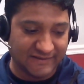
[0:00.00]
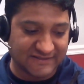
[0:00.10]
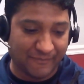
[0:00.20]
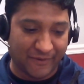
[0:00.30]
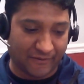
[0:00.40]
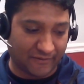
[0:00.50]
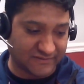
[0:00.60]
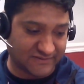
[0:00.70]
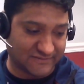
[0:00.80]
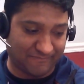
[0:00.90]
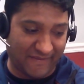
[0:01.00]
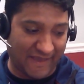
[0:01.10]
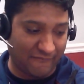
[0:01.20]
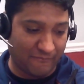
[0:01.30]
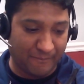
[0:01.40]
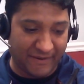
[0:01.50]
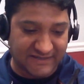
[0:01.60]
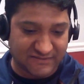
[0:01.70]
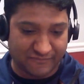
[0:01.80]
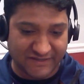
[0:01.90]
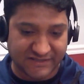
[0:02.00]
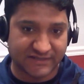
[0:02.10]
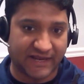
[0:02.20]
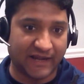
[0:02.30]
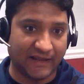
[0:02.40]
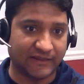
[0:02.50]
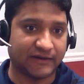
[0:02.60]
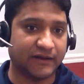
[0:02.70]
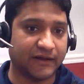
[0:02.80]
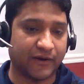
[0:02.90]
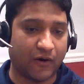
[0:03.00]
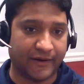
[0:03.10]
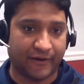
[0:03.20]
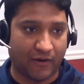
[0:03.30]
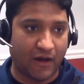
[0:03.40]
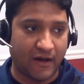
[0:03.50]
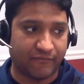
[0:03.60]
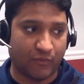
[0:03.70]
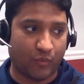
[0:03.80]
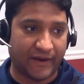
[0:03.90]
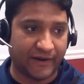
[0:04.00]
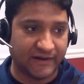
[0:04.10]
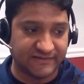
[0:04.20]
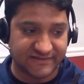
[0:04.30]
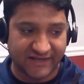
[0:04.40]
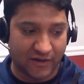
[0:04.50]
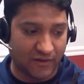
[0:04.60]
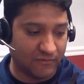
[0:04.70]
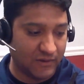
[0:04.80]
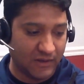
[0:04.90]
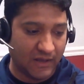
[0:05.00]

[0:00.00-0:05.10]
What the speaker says: these computers have bits which can either turn on or off, one and zero,